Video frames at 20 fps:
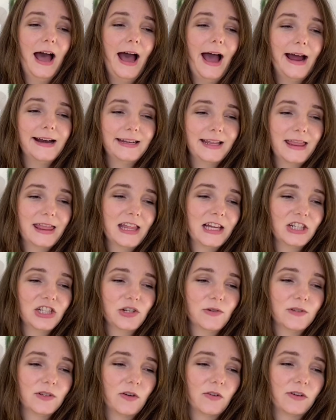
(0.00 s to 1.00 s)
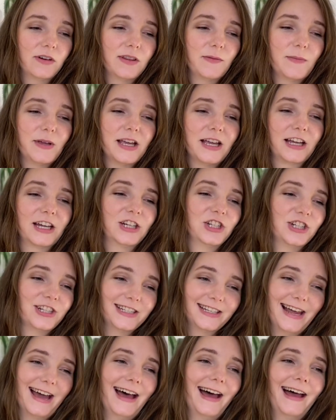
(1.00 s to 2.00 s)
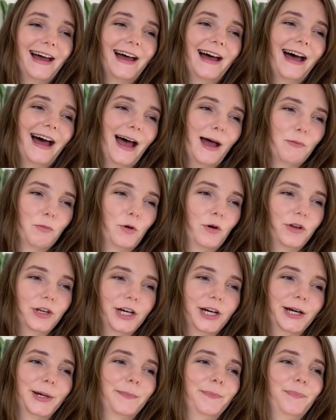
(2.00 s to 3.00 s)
I didn't think she was older than me. She's not. I'm older.